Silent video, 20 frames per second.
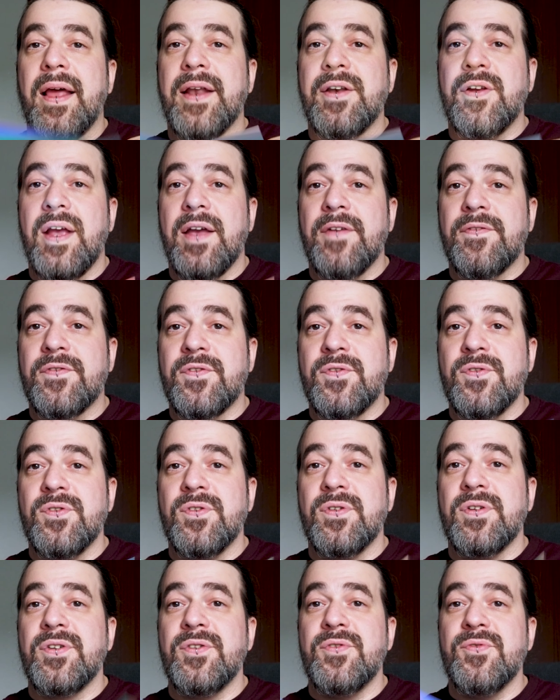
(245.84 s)
and you have
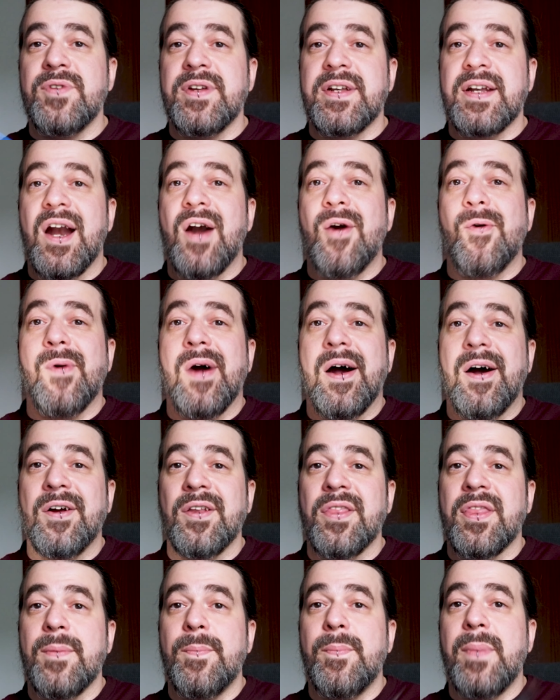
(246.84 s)
to do it
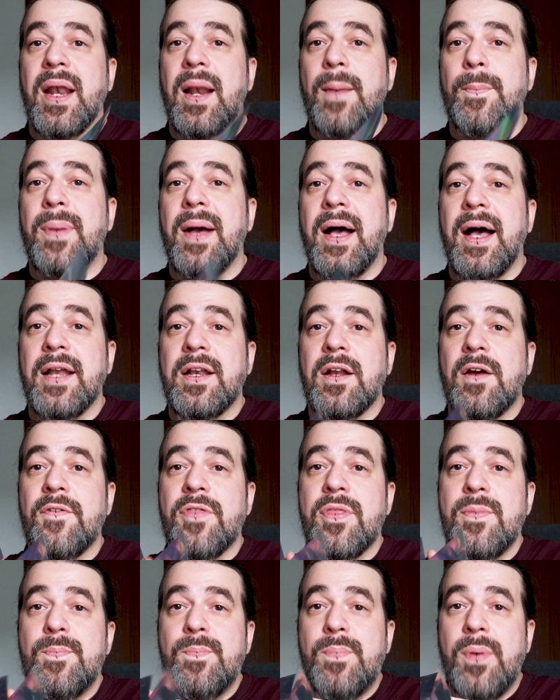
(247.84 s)
around the middle part of
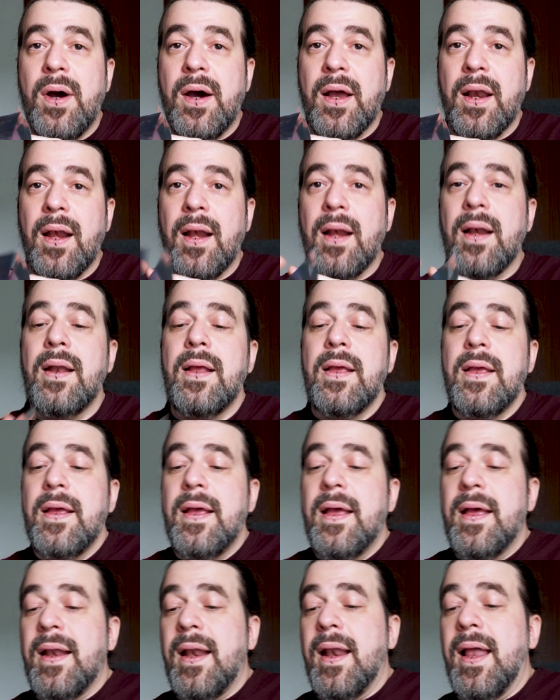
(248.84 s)
the bottle,
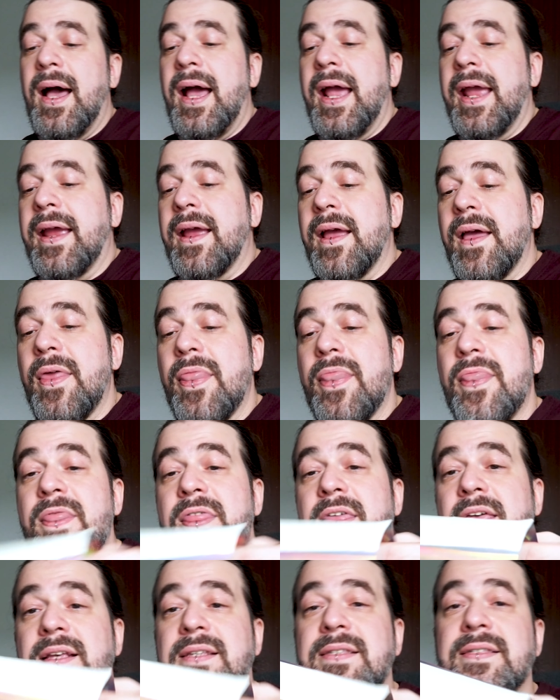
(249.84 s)
like
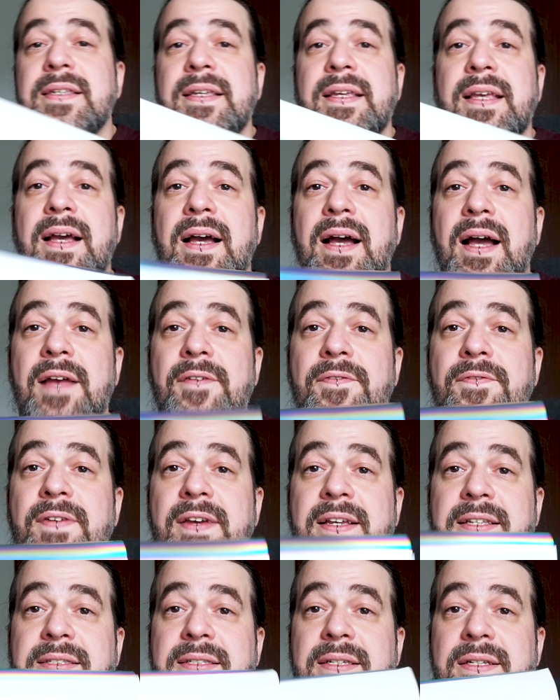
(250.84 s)
this here. I
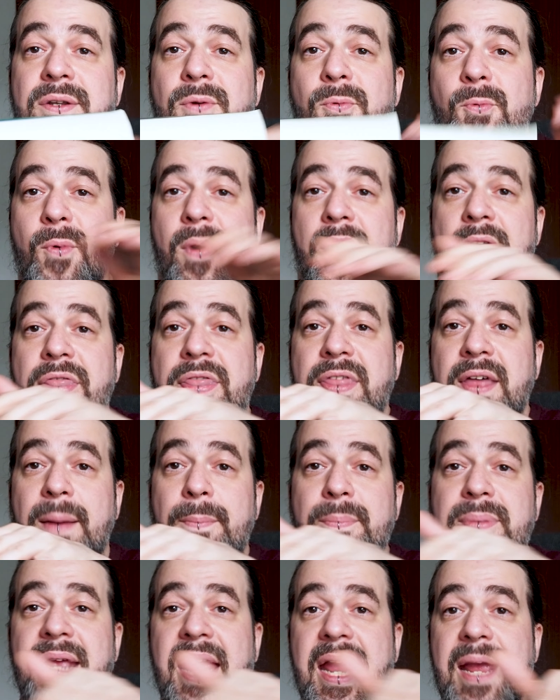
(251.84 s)
fixed it with some
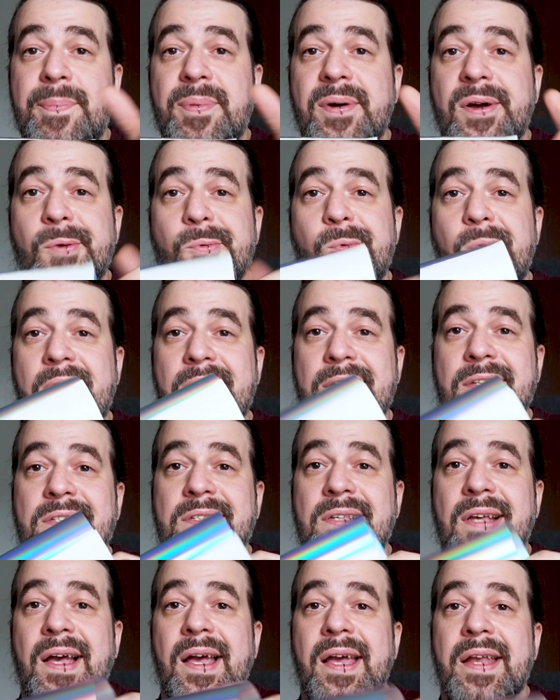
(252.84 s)
tape on one
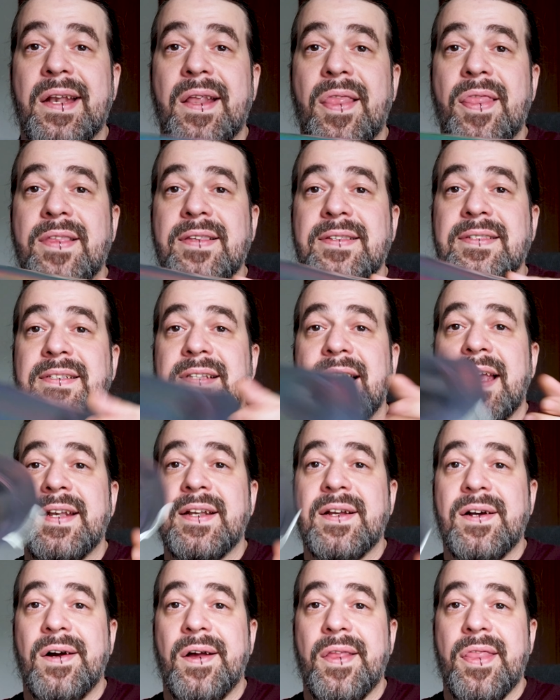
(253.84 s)
side and this
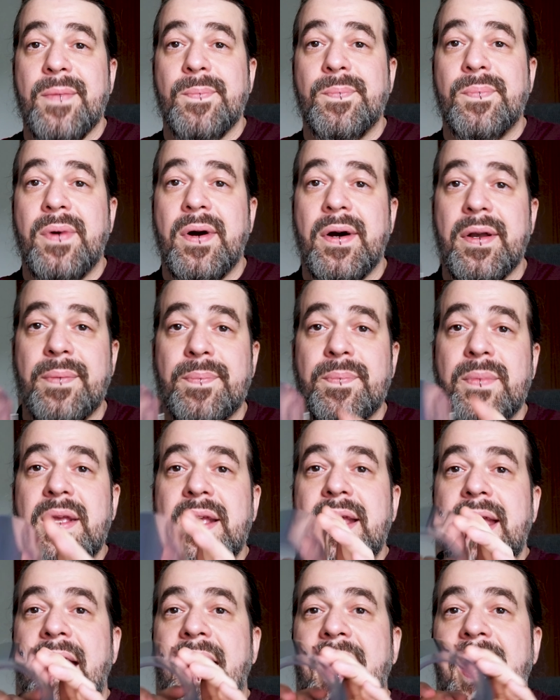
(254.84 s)
later on the bottom.
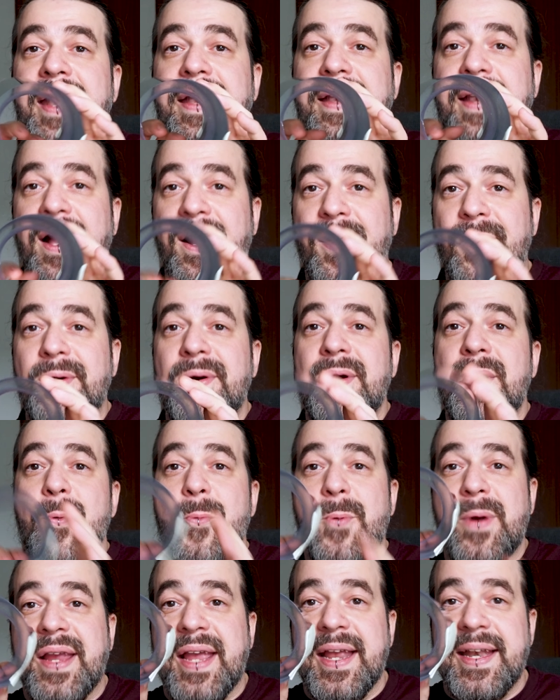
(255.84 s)
And now
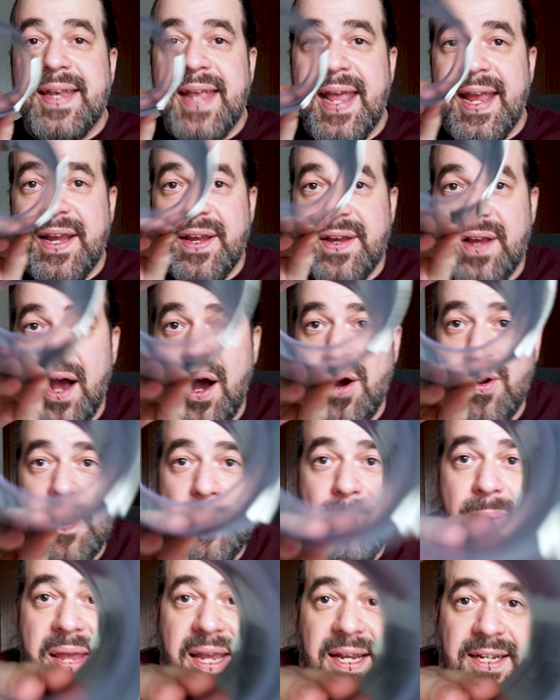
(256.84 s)
we can take our
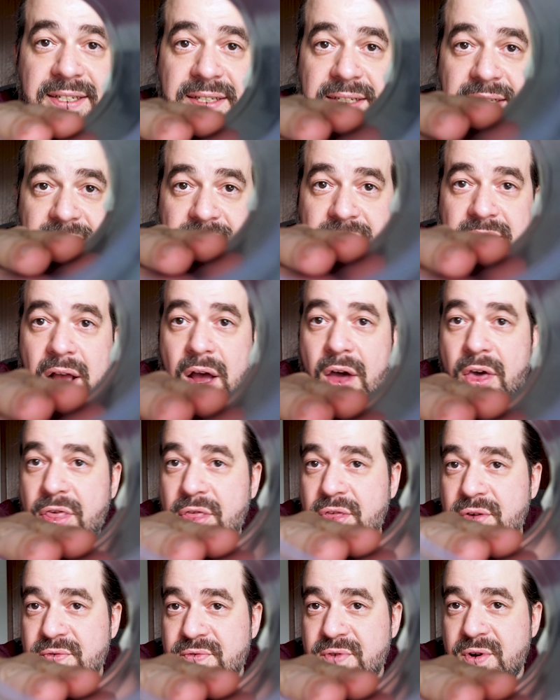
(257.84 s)
pictures
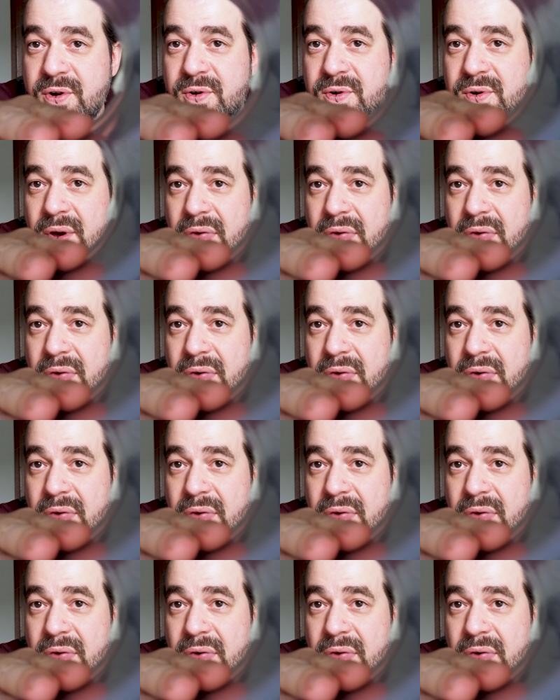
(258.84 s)
through